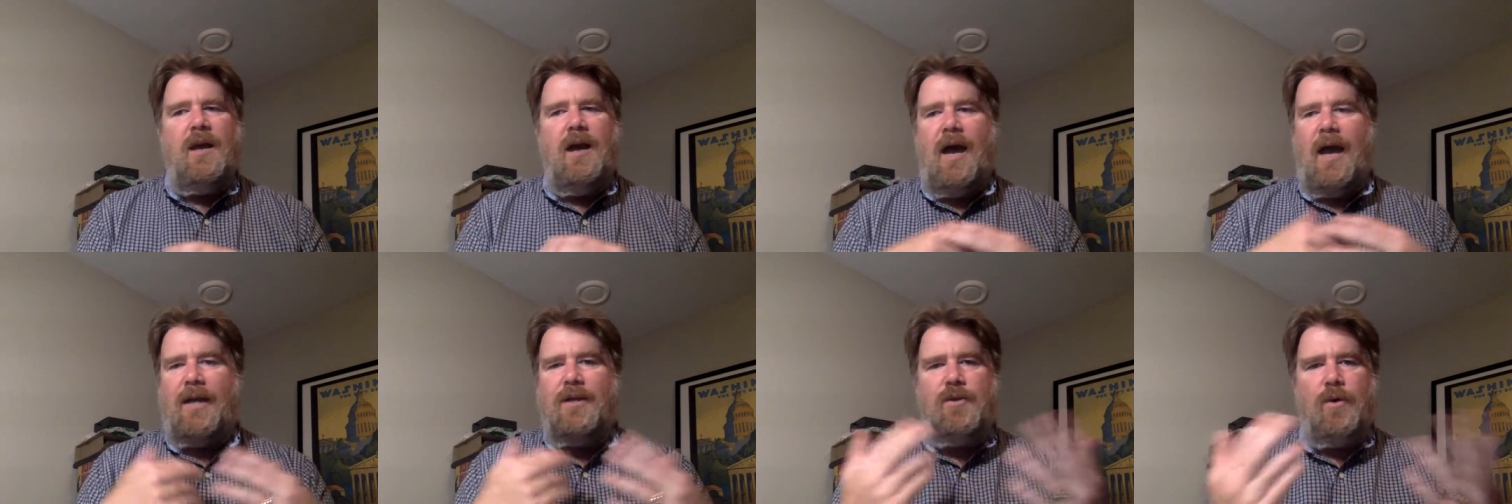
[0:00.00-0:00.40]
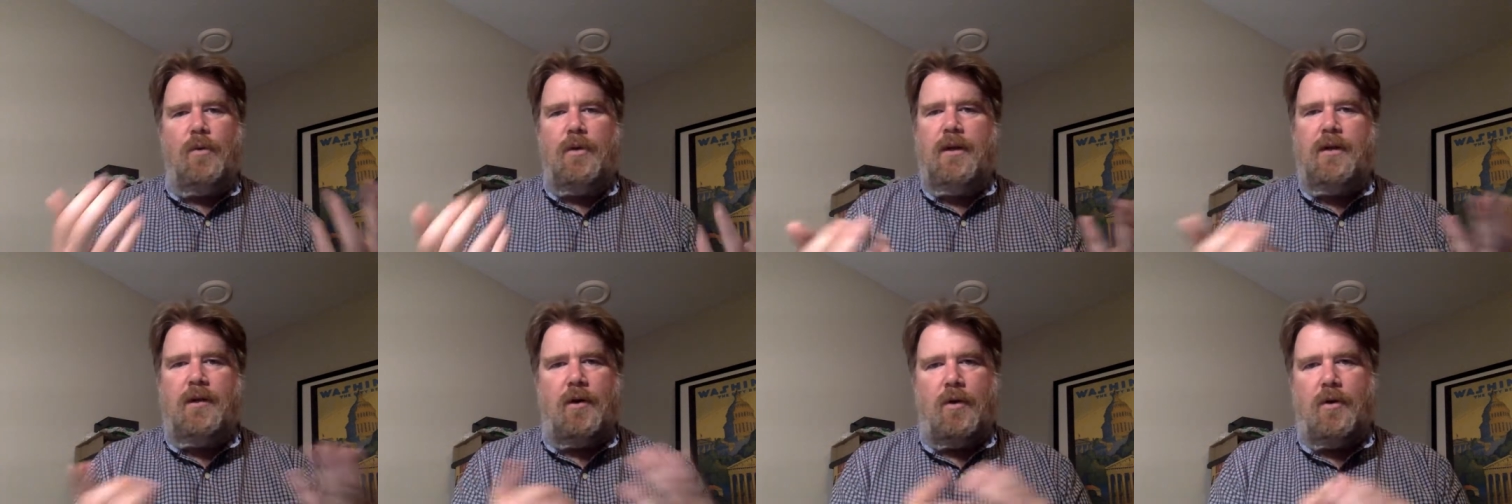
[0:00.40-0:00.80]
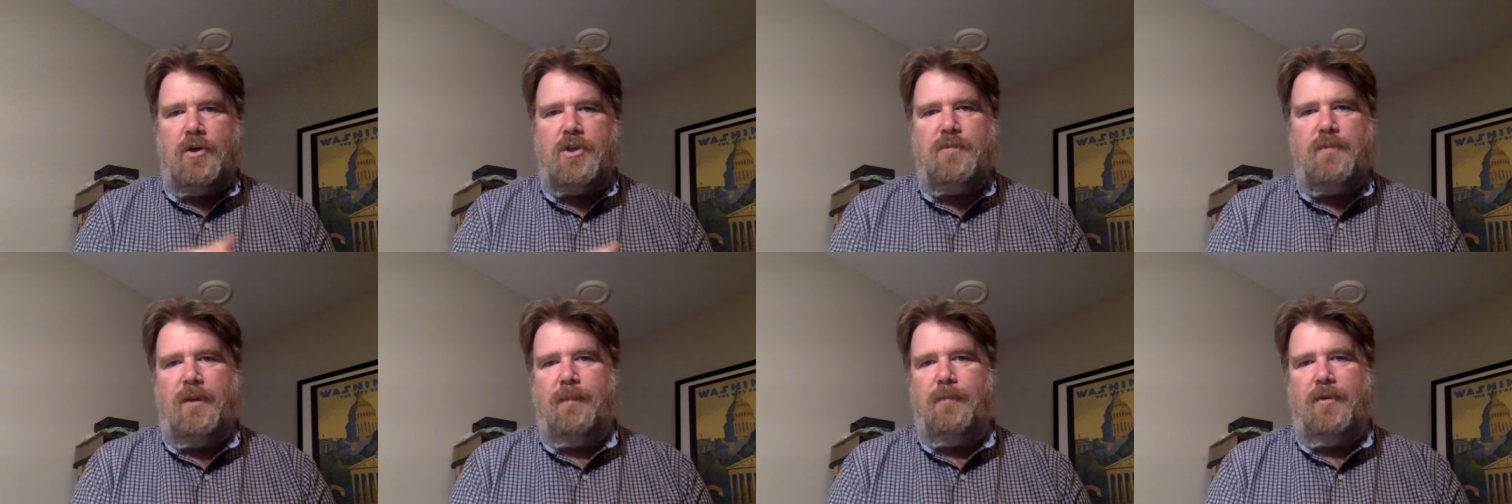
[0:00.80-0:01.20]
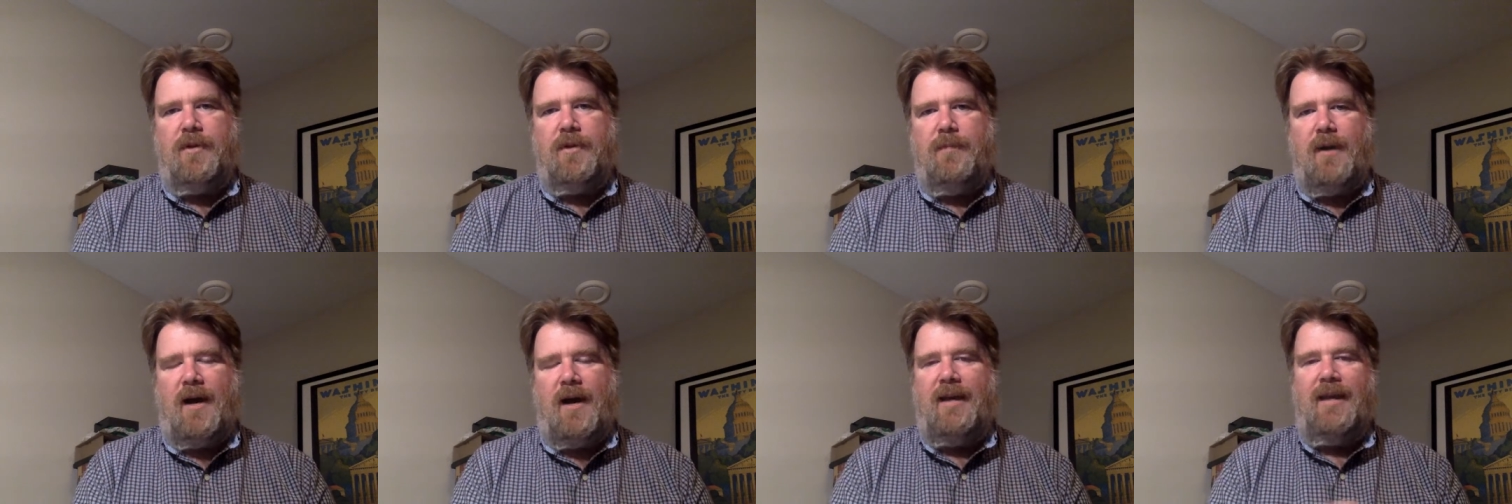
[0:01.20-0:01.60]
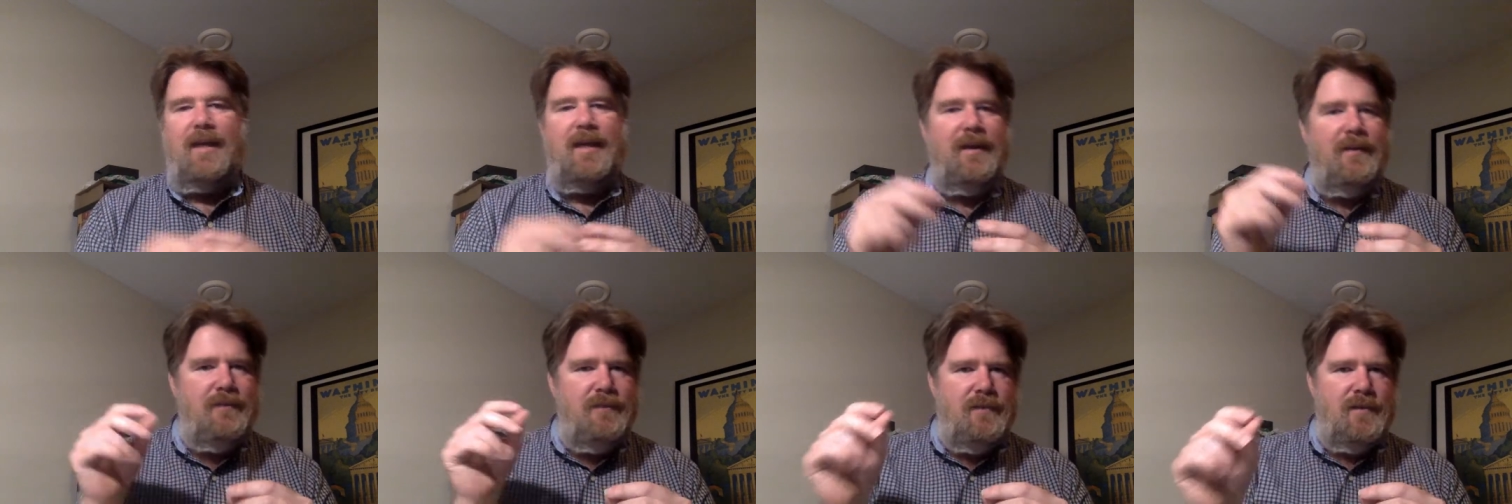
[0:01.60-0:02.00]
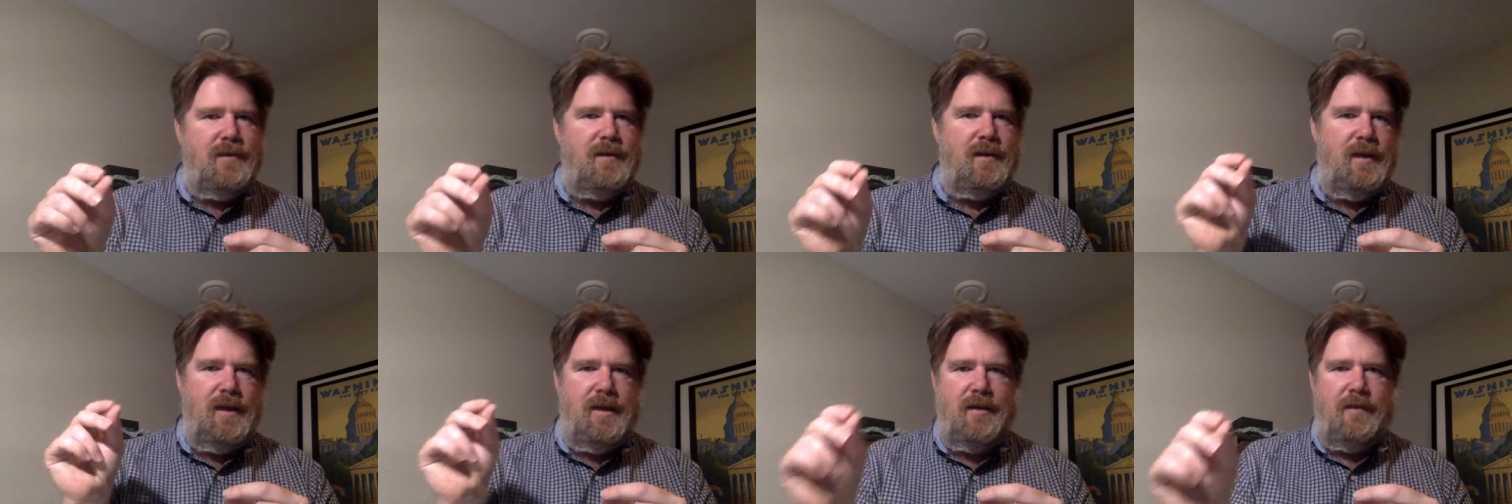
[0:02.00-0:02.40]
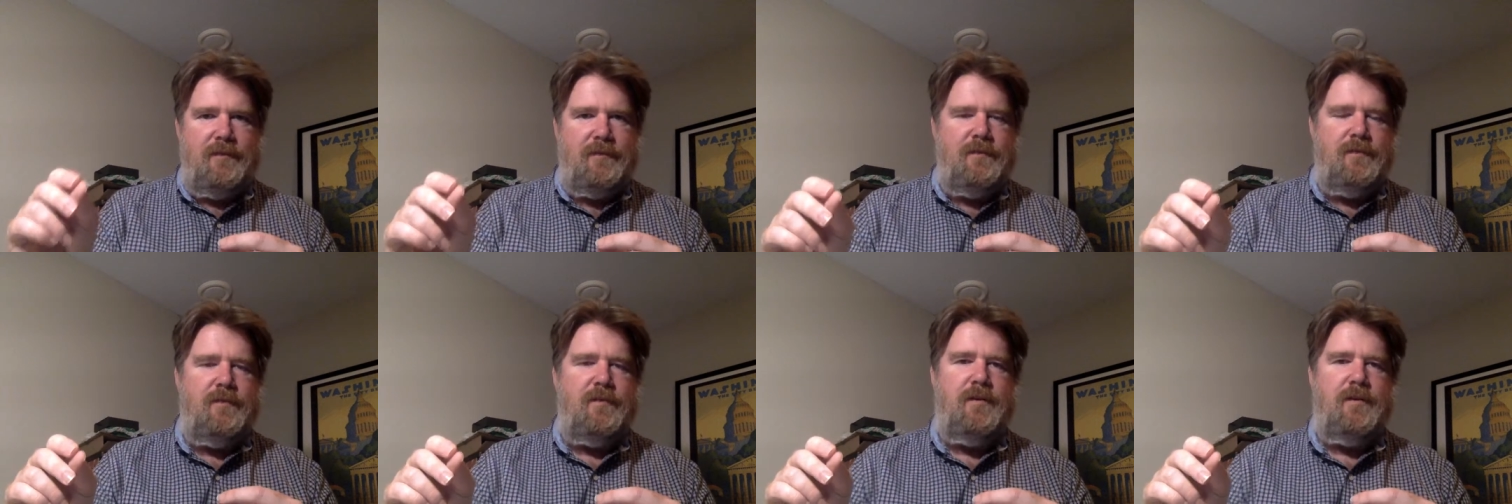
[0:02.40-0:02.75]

I don't encourage people to buy, even if